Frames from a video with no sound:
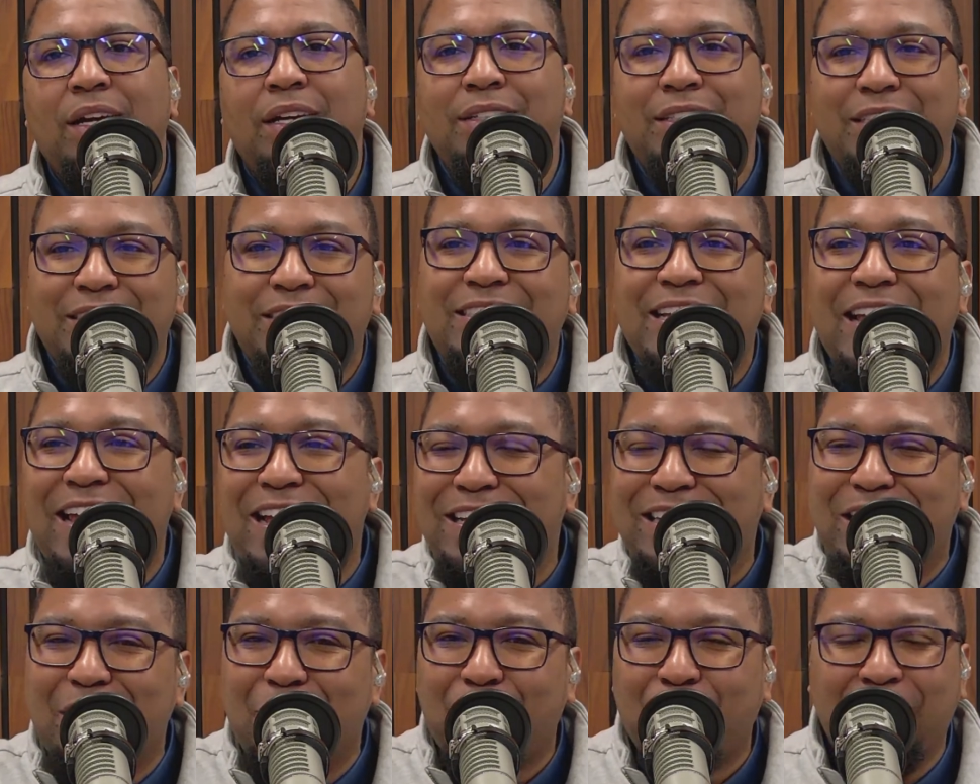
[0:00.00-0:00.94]
To say
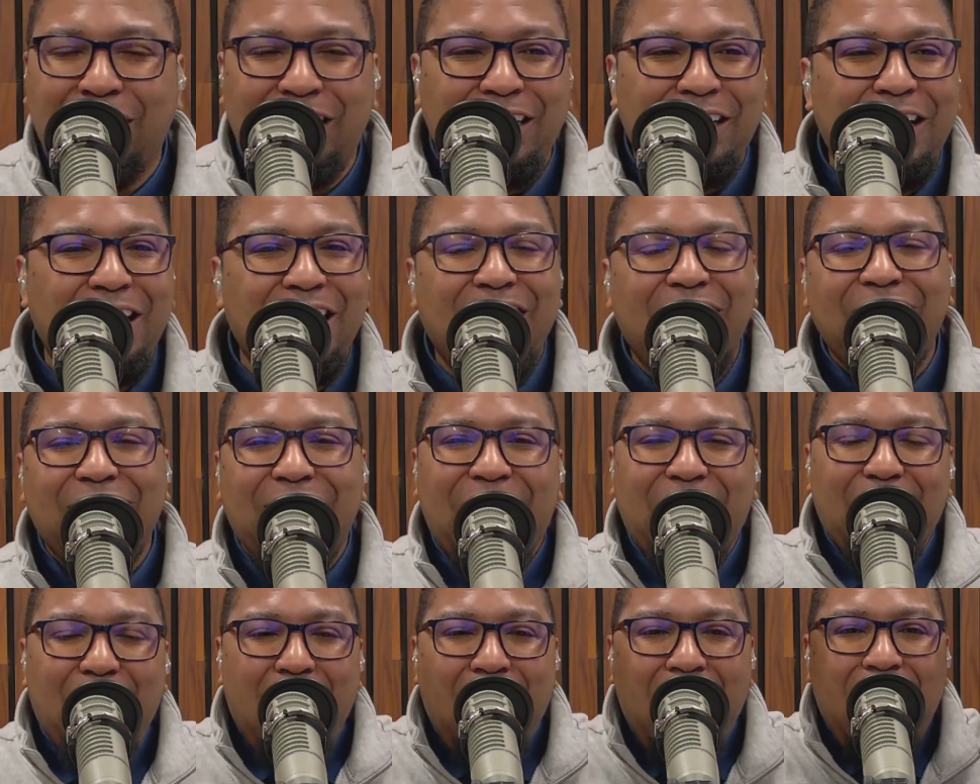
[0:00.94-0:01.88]
it differently,
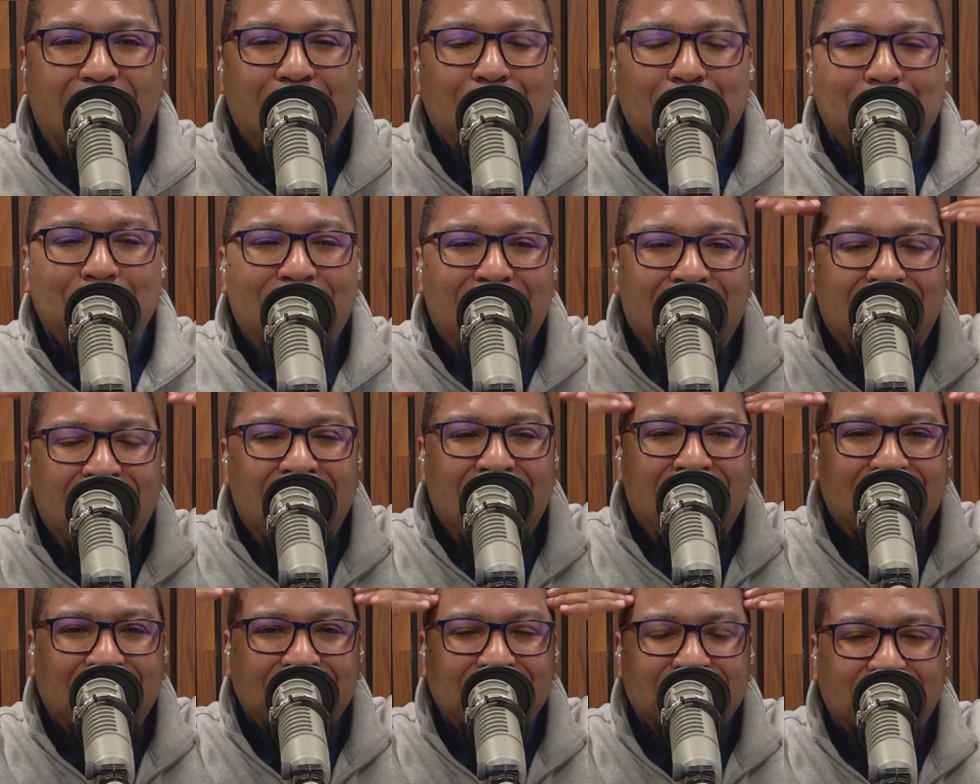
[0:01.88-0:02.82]
that our
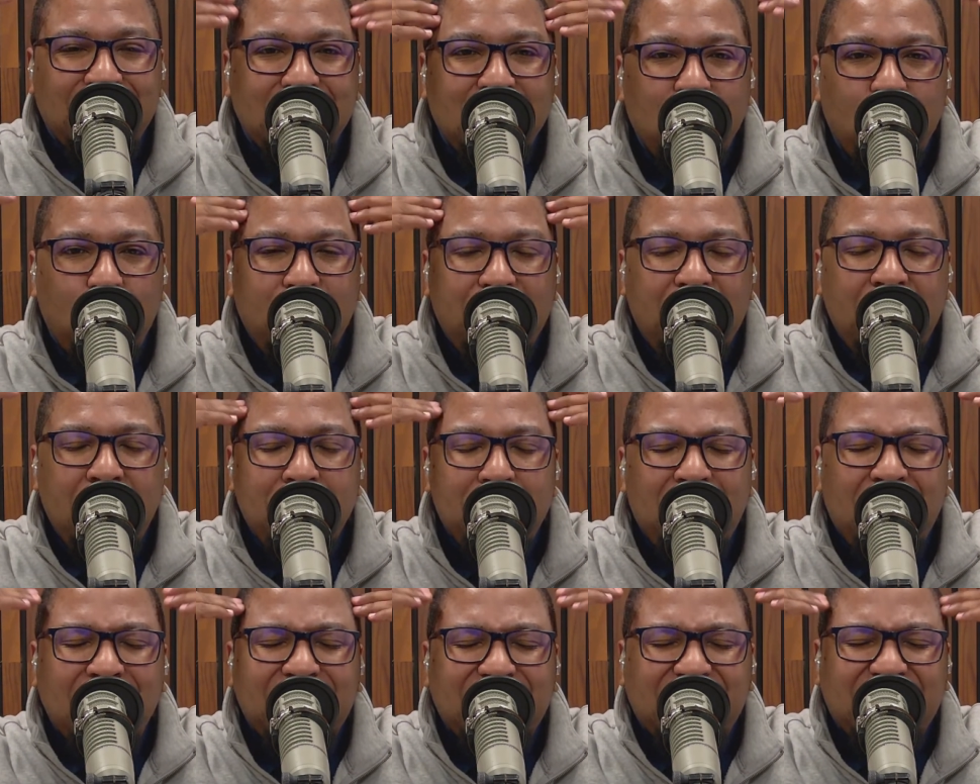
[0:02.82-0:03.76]
minds, we
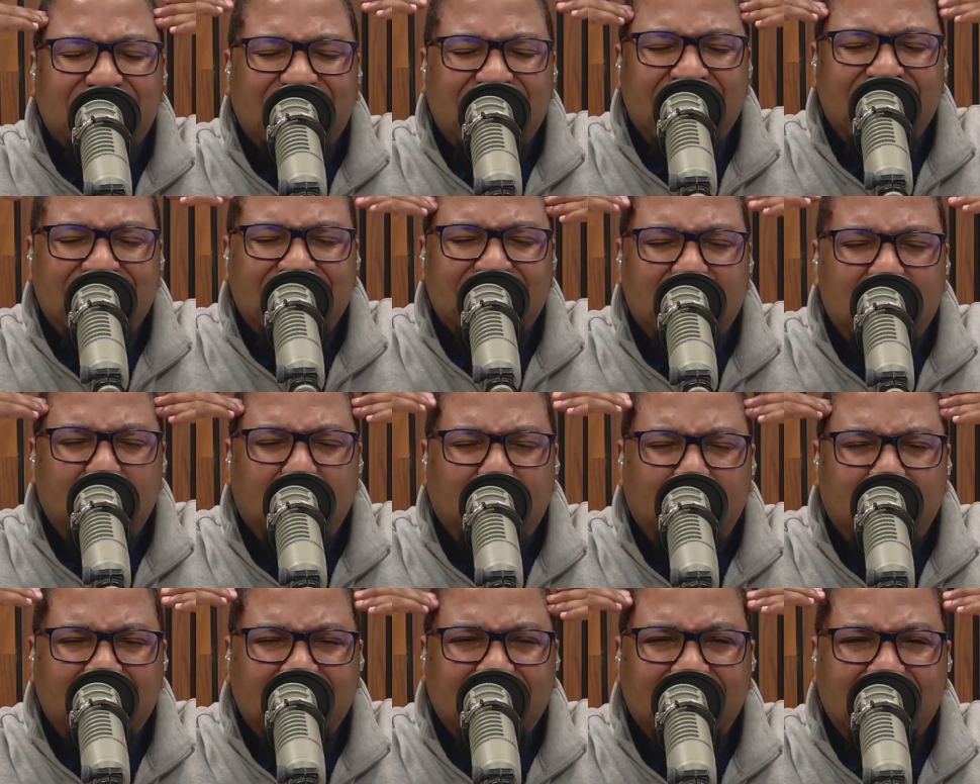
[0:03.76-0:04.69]
must think
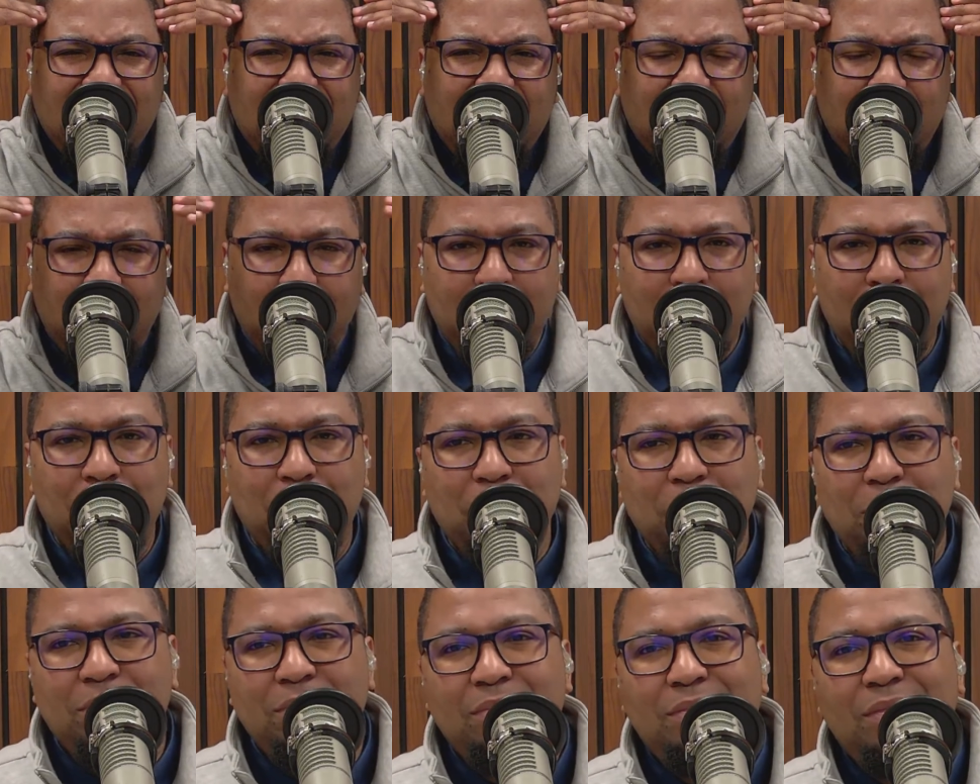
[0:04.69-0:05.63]
differently.
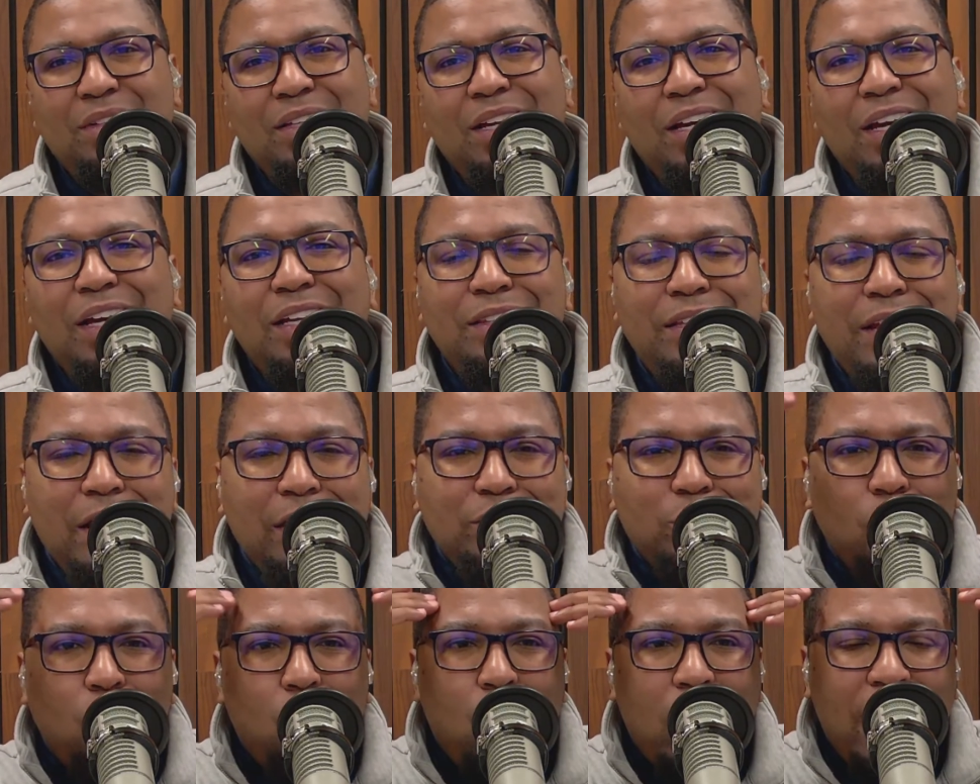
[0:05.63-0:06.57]
There's
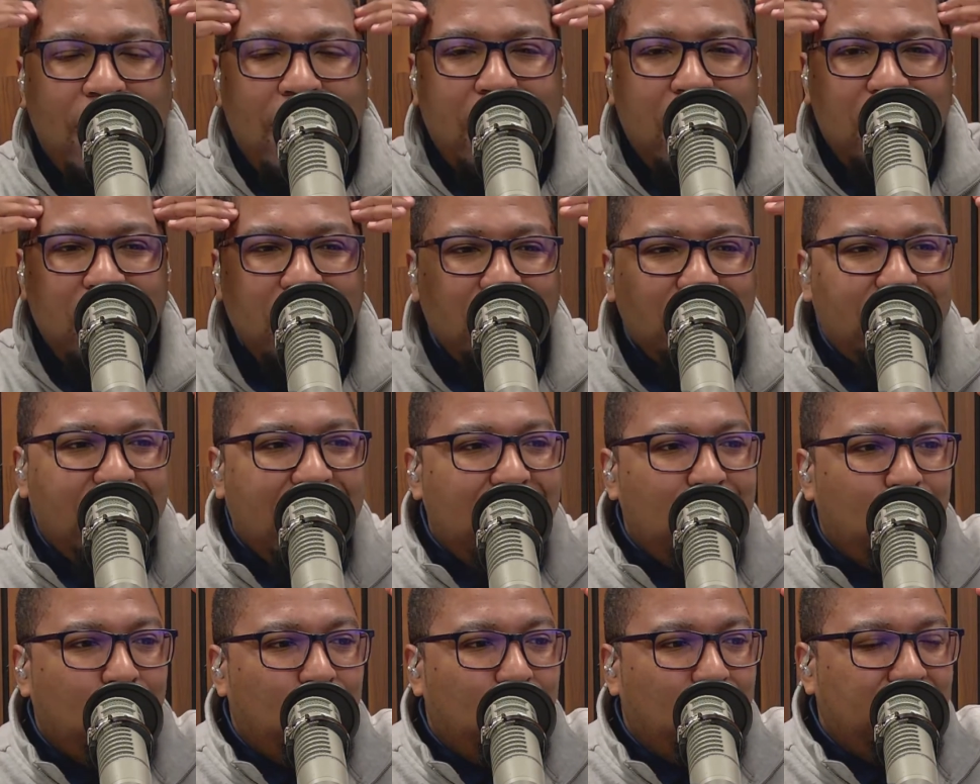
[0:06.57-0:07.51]
a way that
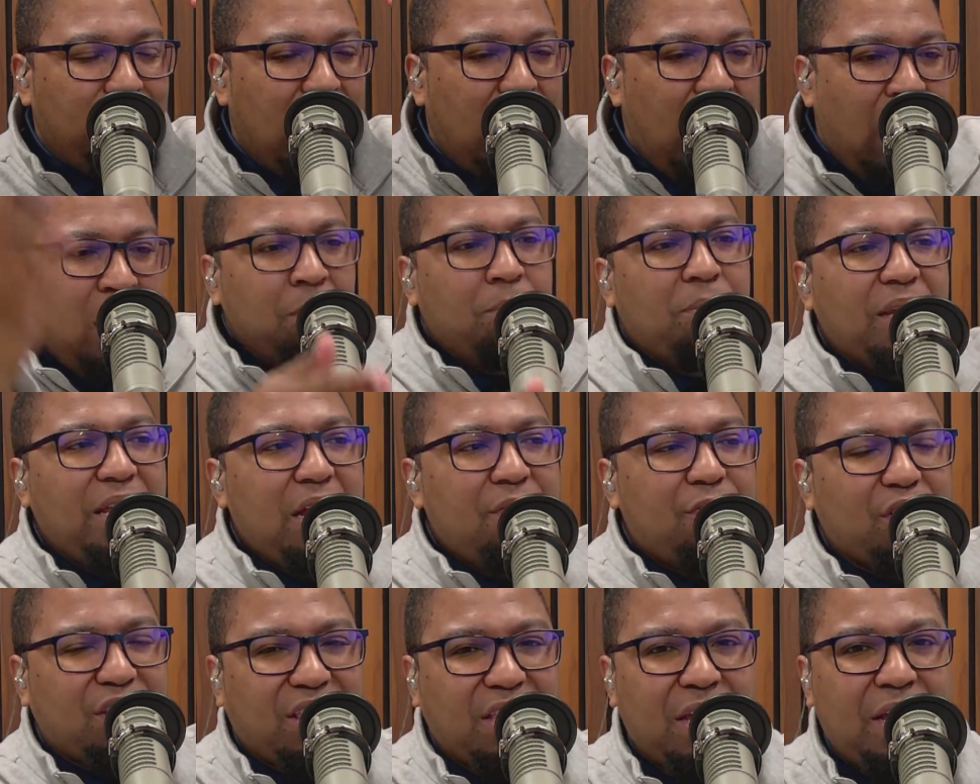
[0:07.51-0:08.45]
the
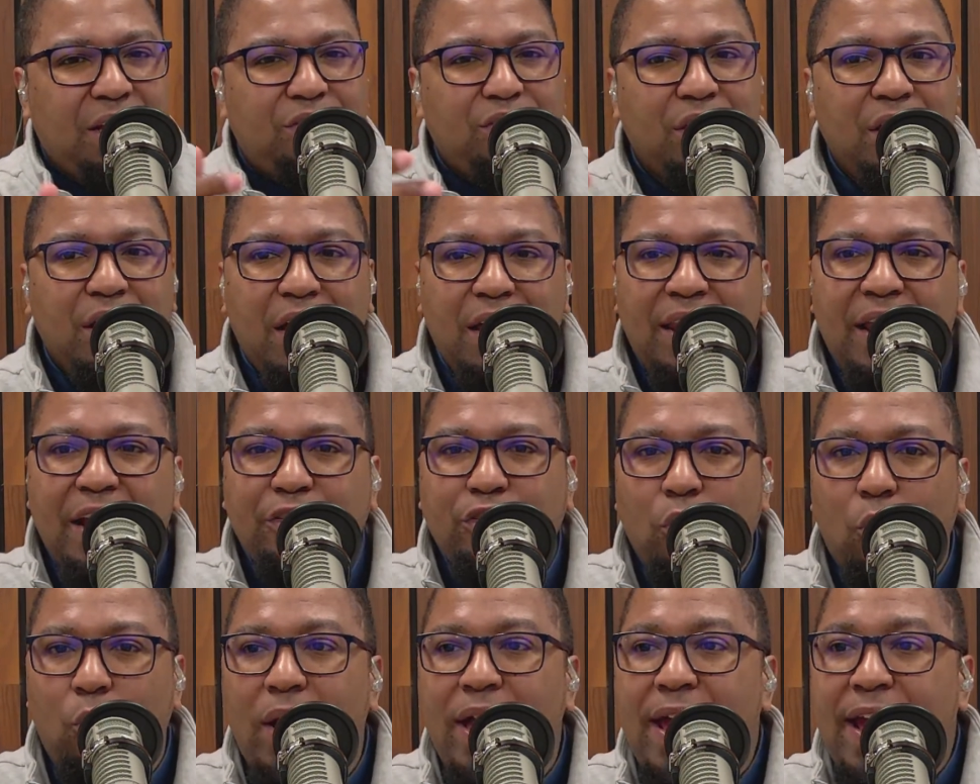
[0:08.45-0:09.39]
unbeliever thinks, and there's
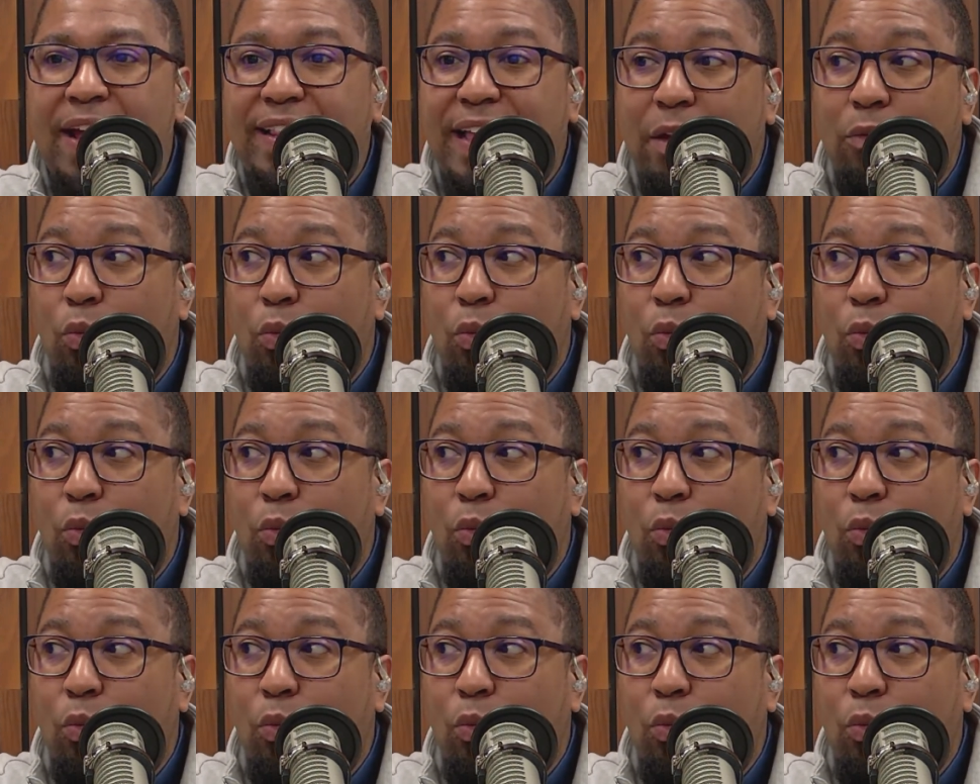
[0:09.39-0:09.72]
a way that